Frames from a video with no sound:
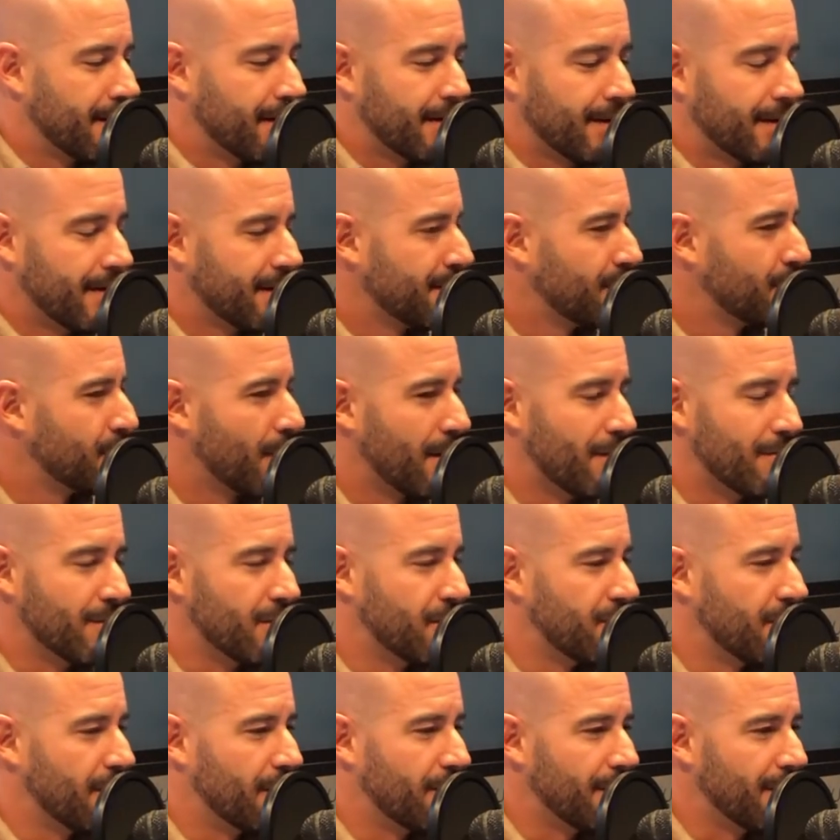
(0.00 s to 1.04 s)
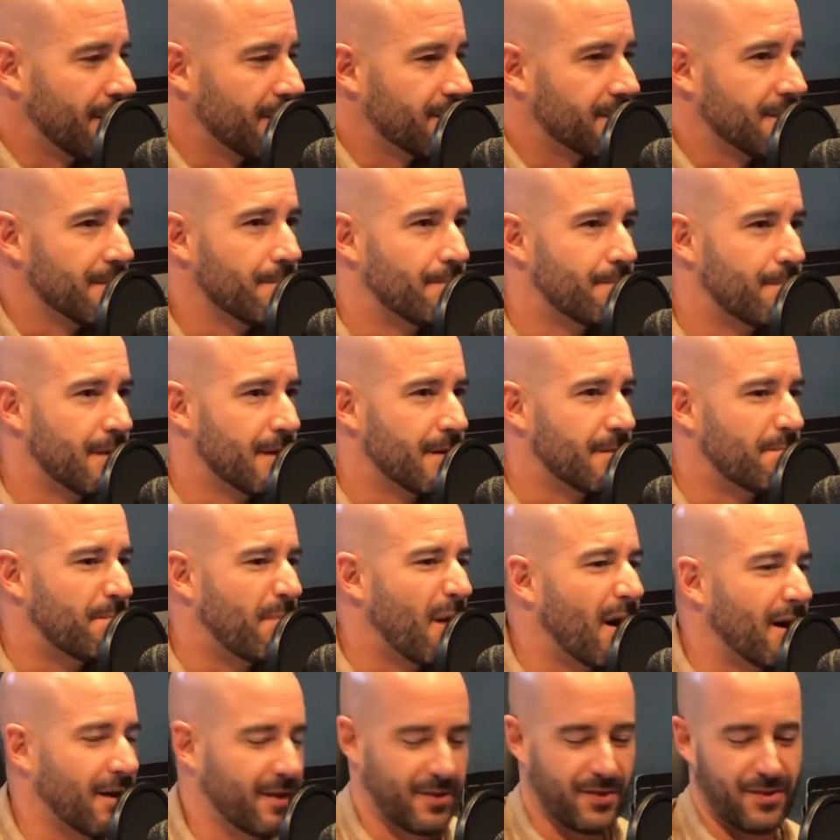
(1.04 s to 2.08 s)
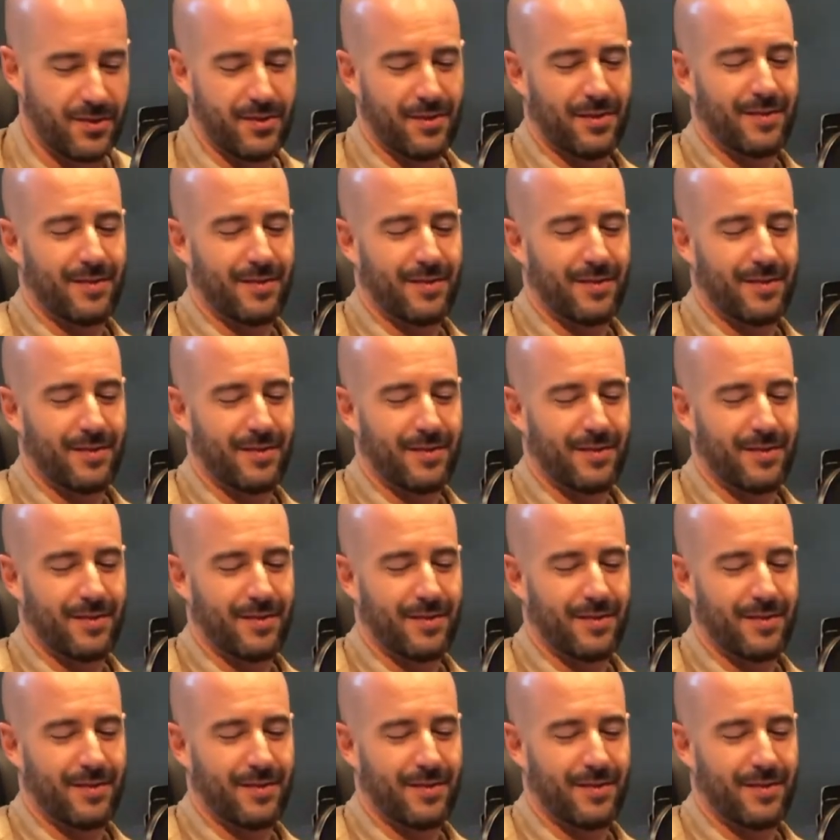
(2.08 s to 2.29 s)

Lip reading: That's why Michelle makes the big bucks.